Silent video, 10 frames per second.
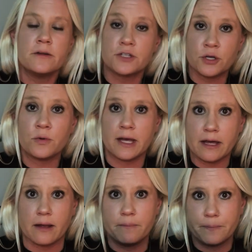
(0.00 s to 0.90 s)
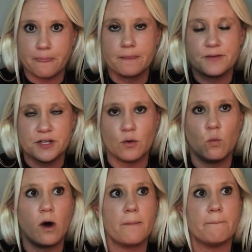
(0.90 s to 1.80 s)
tune in to
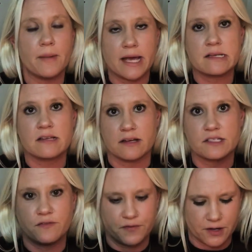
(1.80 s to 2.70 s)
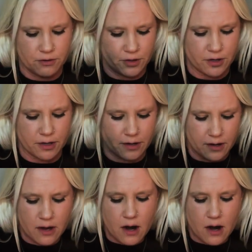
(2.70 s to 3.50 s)
what makes us feel good.